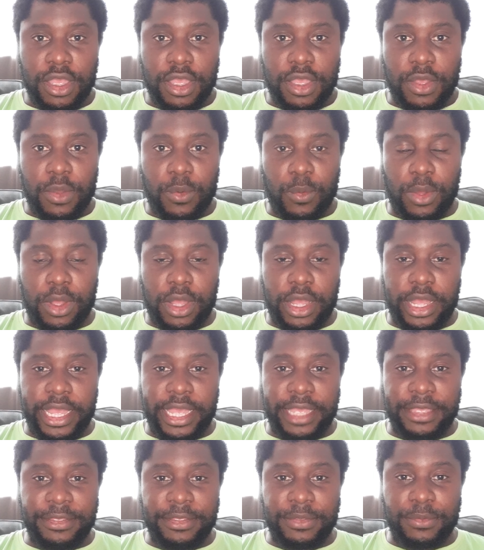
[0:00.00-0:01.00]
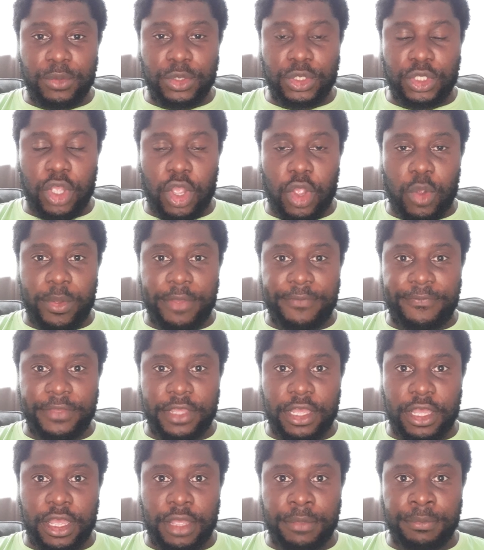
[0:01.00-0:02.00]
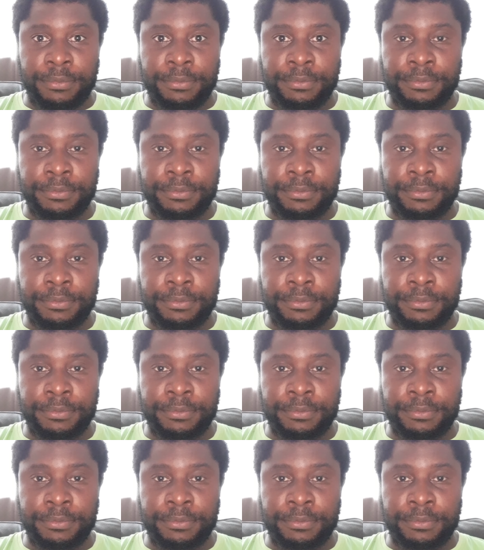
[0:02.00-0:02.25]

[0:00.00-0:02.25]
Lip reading: what I would go with a